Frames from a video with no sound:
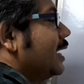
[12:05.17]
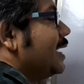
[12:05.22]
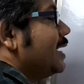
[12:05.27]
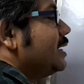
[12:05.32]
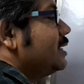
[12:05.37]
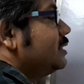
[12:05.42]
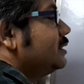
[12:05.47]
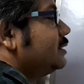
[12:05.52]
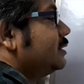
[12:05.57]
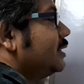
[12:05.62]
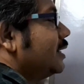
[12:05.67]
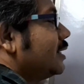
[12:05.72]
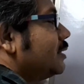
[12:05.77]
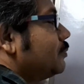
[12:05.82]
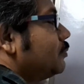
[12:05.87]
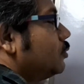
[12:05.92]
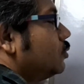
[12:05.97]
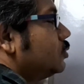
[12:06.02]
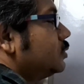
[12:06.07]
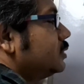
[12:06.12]
And
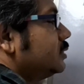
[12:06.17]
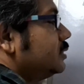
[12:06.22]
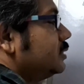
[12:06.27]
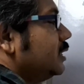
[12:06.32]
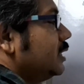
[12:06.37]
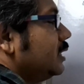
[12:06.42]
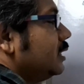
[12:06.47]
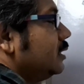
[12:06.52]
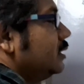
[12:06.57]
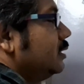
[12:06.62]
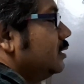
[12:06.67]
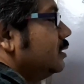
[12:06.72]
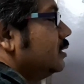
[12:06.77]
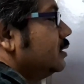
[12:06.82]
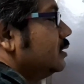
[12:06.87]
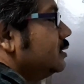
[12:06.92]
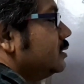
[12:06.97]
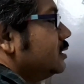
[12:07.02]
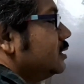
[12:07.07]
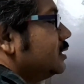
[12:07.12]
shear force C
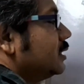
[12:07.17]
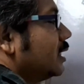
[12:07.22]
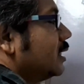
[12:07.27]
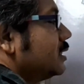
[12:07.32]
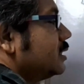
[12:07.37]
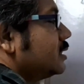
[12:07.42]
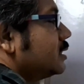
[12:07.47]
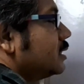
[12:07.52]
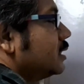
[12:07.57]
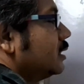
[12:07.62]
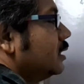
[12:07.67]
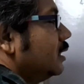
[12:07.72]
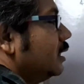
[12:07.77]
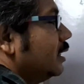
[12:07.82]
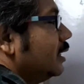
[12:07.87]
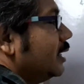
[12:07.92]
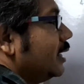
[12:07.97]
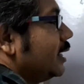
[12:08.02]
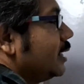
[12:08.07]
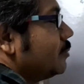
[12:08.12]
just
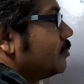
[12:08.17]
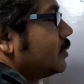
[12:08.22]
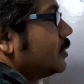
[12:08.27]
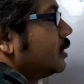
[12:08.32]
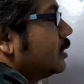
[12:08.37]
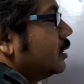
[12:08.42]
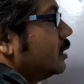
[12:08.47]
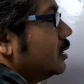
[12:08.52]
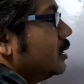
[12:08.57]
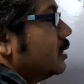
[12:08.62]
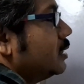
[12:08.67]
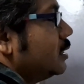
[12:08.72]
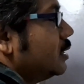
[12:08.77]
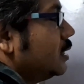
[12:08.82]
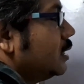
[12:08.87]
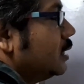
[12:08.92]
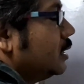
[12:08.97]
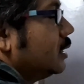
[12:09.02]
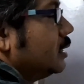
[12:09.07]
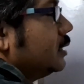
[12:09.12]
left.
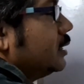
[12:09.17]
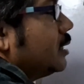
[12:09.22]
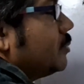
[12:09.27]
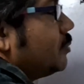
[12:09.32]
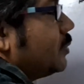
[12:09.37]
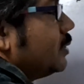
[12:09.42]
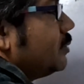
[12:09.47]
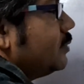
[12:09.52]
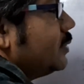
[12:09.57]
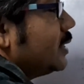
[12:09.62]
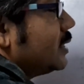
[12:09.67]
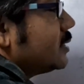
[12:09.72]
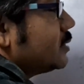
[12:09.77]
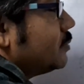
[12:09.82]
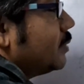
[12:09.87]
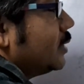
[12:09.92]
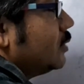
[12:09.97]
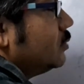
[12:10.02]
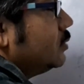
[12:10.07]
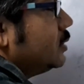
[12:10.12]
The
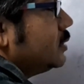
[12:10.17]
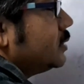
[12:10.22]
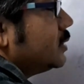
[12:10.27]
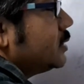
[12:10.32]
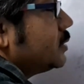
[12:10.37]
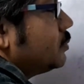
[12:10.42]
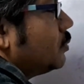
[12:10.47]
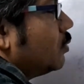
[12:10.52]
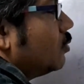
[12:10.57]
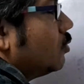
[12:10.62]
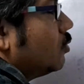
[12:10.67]
previous value, this is